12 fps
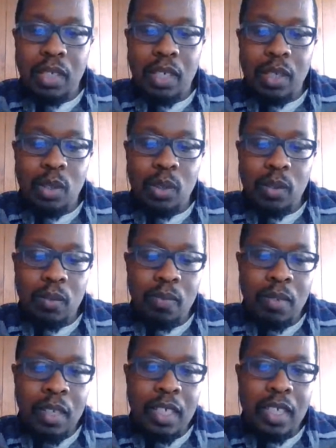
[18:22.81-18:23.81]
this
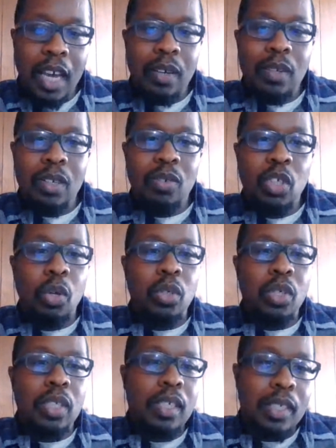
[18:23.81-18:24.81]
presidential cycle
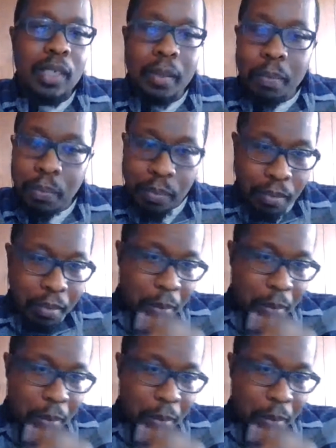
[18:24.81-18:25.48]
of socialism.